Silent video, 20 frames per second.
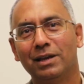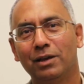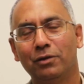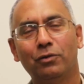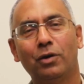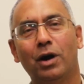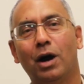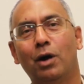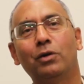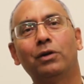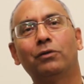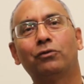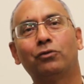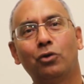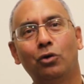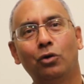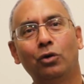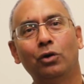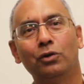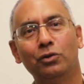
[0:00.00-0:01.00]
If you're out
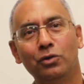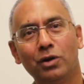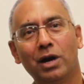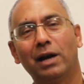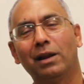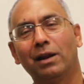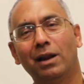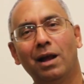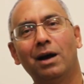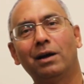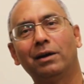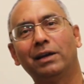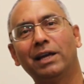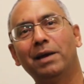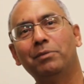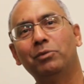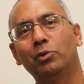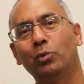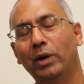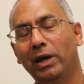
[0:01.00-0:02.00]
of coal, you got a long
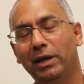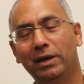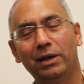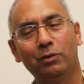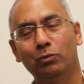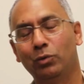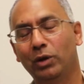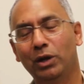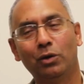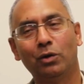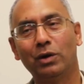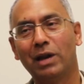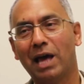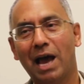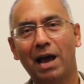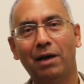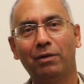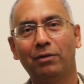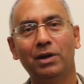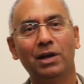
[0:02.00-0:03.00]
time to wait, and we don't
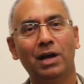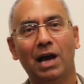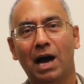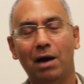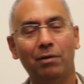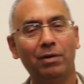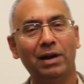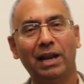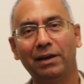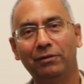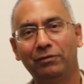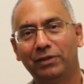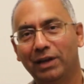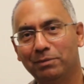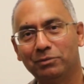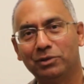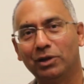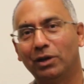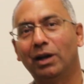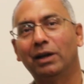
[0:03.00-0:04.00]
have, our
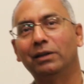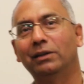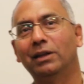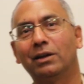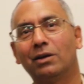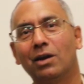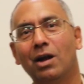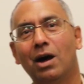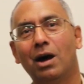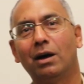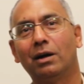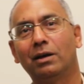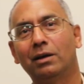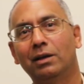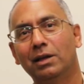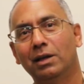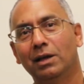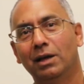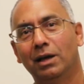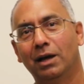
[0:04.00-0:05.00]
lifetimes are not that
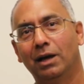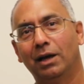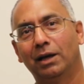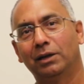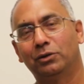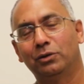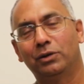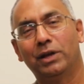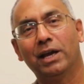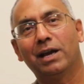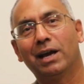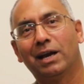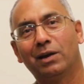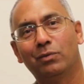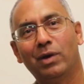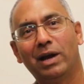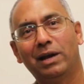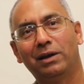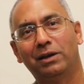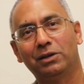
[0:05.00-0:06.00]
long to take
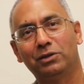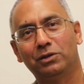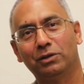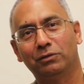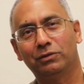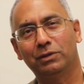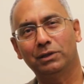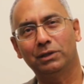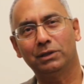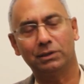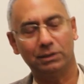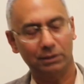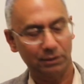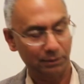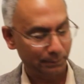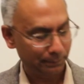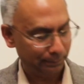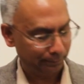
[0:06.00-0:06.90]
advantage of this.